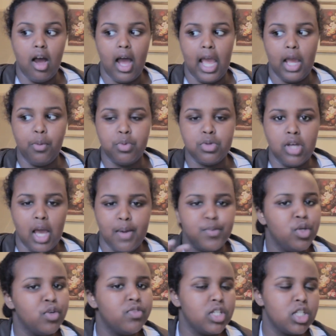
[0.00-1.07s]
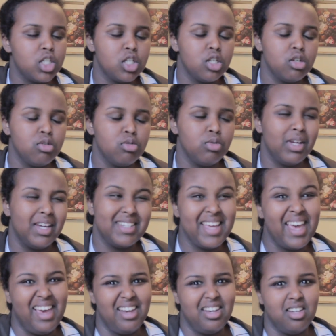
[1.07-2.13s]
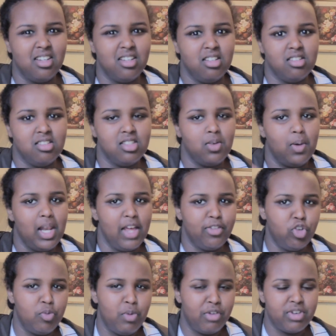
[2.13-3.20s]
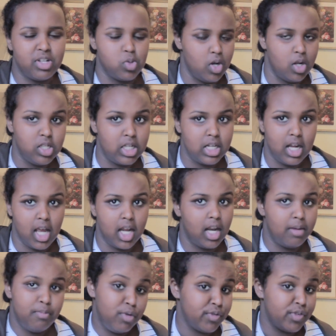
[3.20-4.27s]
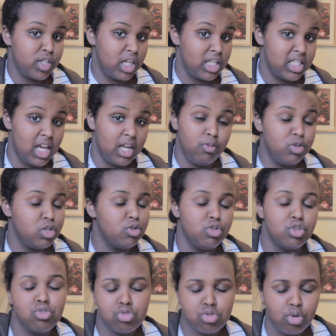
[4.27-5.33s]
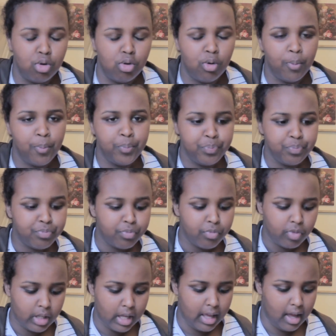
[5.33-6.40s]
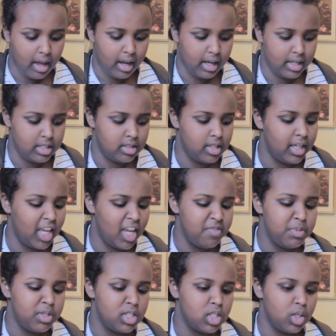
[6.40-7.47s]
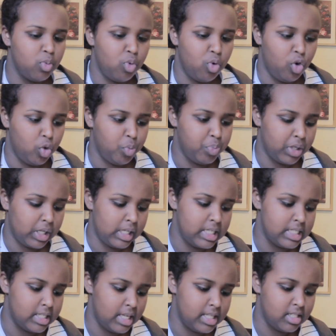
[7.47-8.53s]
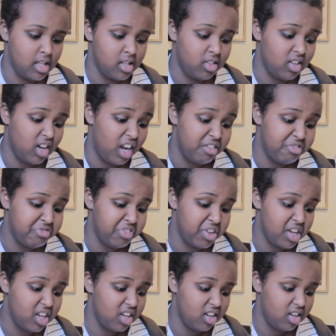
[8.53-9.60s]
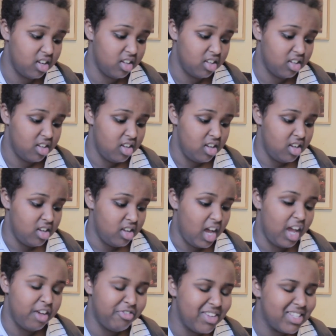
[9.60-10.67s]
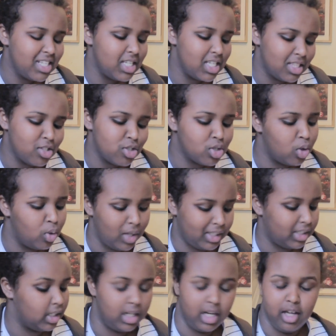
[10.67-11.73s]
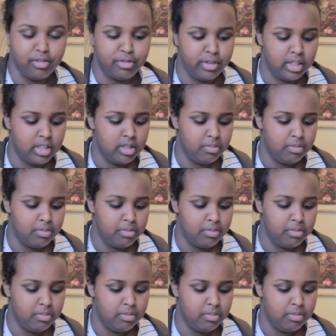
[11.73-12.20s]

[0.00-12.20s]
I moved into year 10. So I left all my friends when I was year 9 and moved to year 10, went to a new school. And they gave me this award because they said that I fitted in the school like a glove.